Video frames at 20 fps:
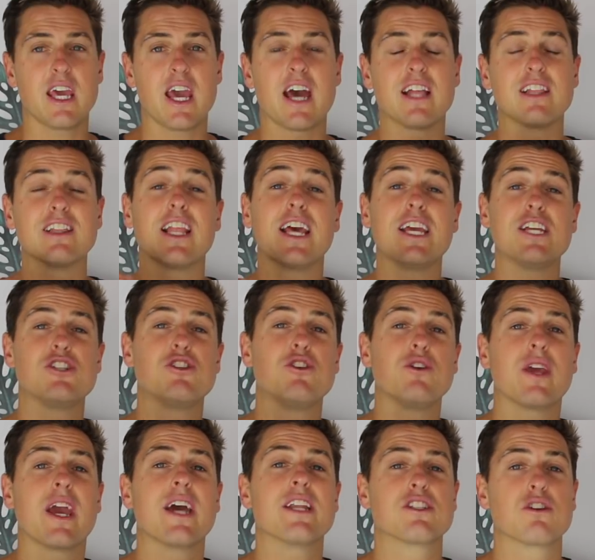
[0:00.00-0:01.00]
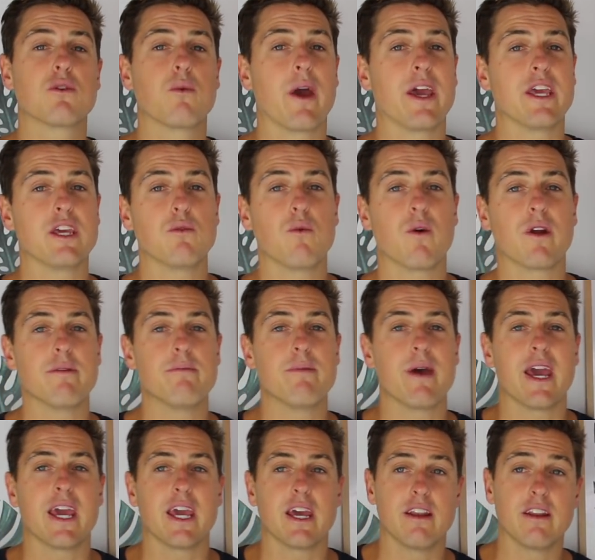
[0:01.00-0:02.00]
at least you get to where you want to be.
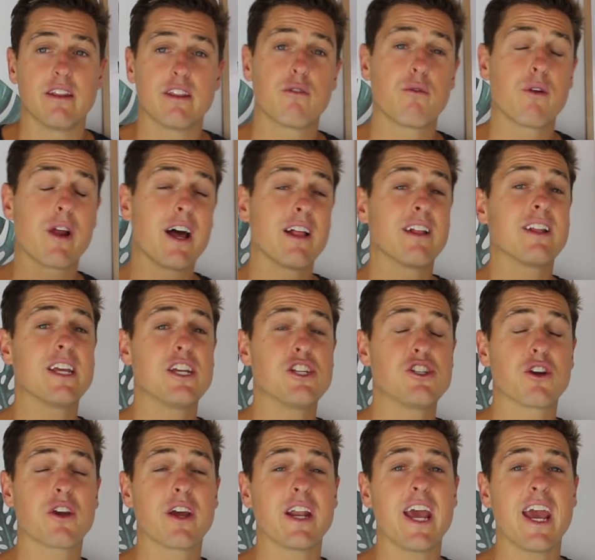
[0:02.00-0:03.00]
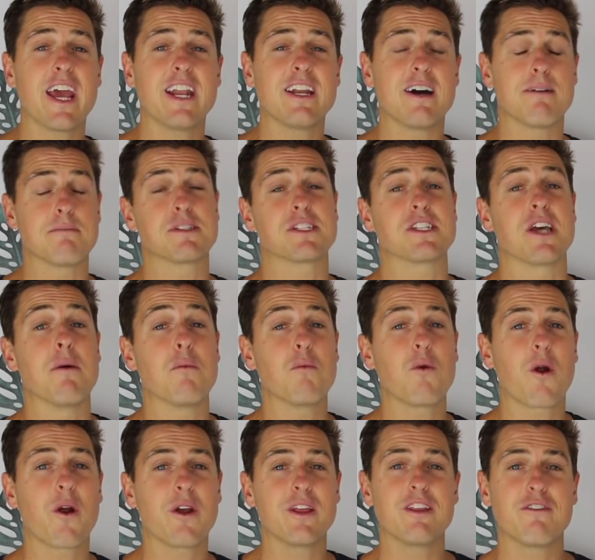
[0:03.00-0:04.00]
And the reality is you're going to end up
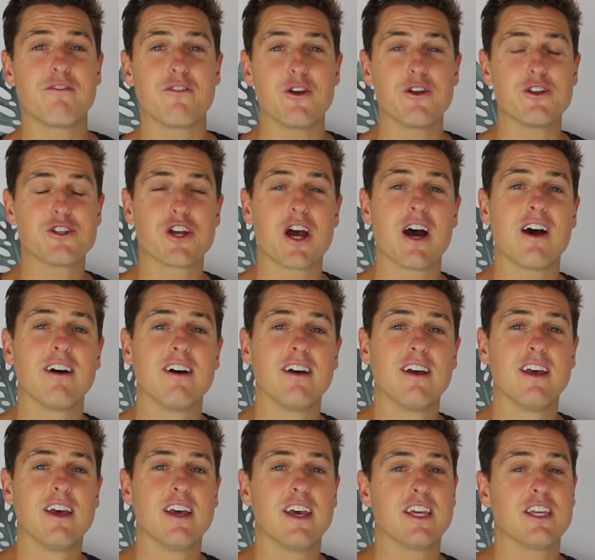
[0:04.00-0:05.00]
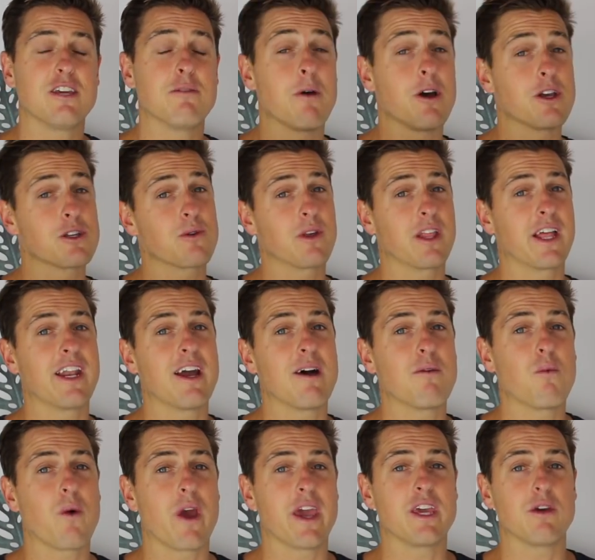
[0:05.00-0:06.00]
somewhere in the future. You may as well end
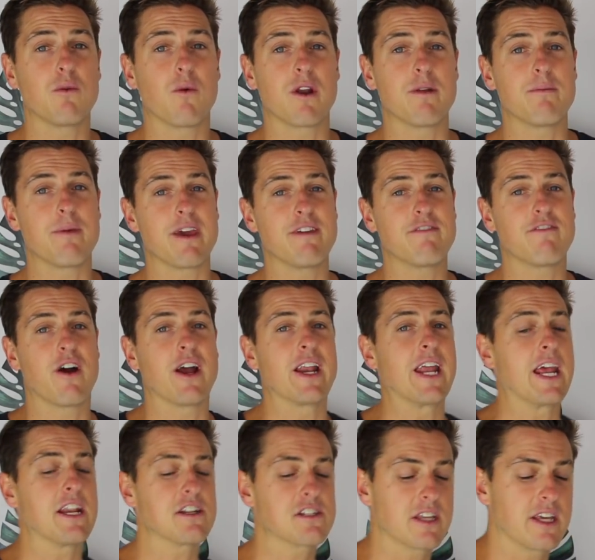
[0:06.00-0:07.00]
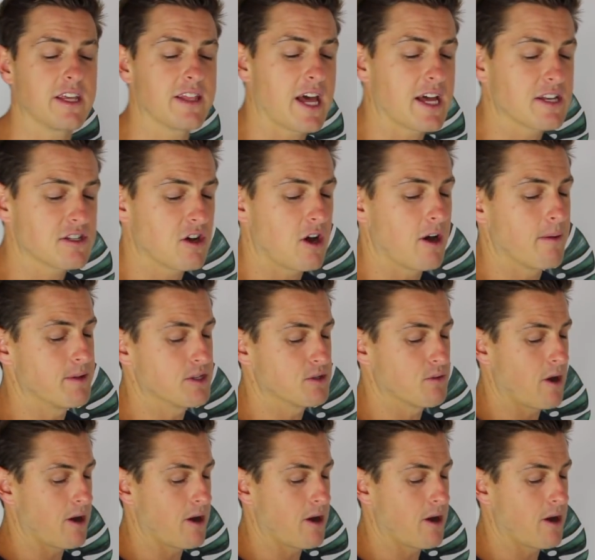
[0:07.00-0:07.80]
up where you want to be financially at that time as